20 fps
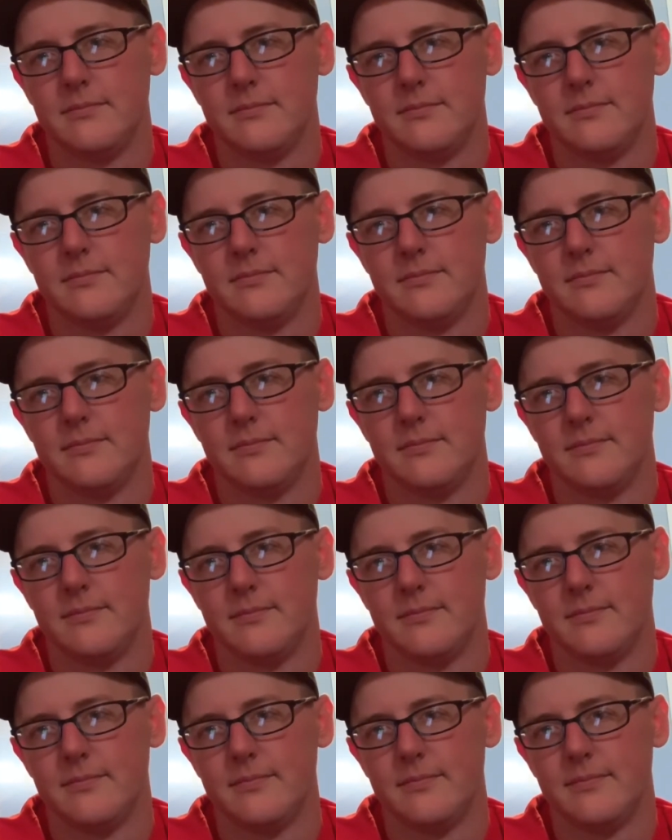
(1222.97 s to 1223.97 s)

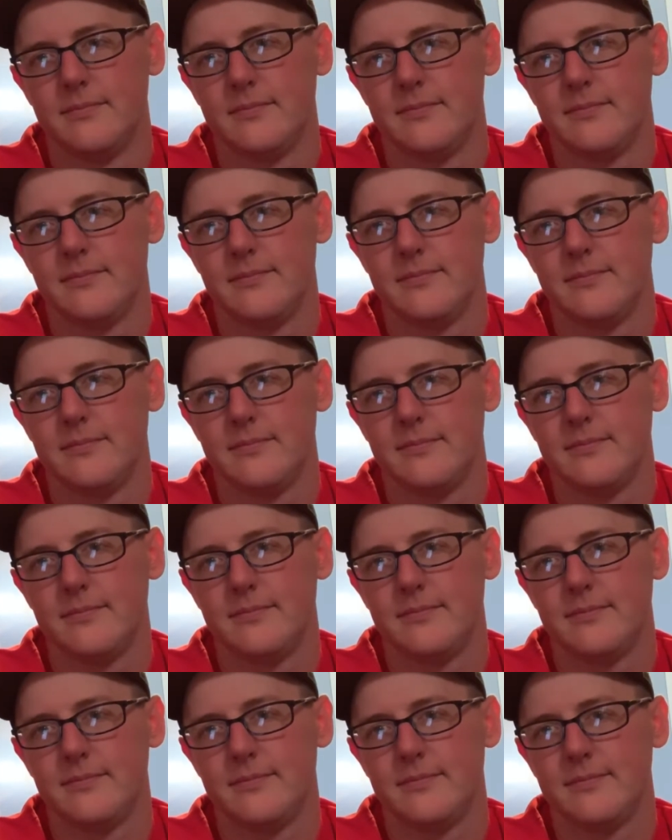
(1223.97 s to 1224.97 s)

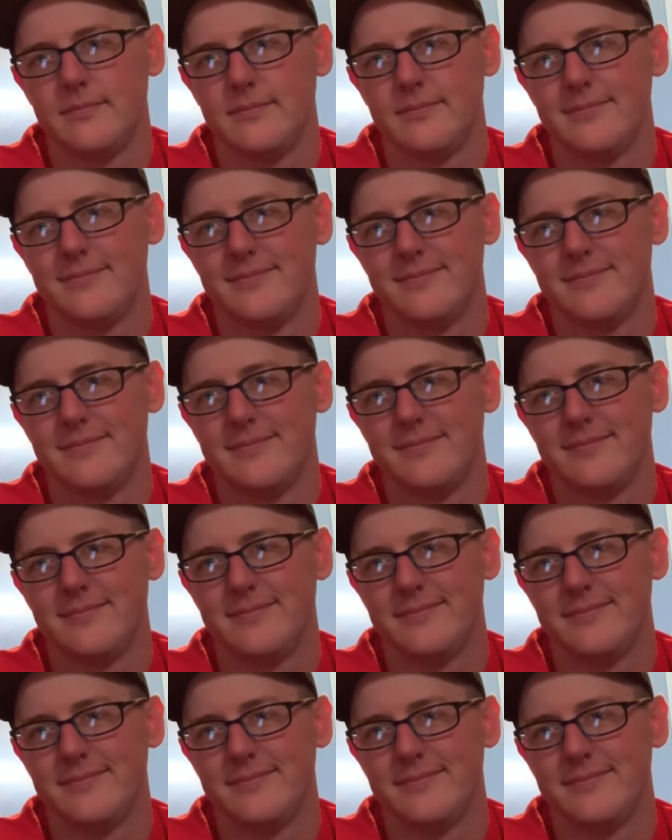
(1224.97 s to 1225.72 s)
(silent)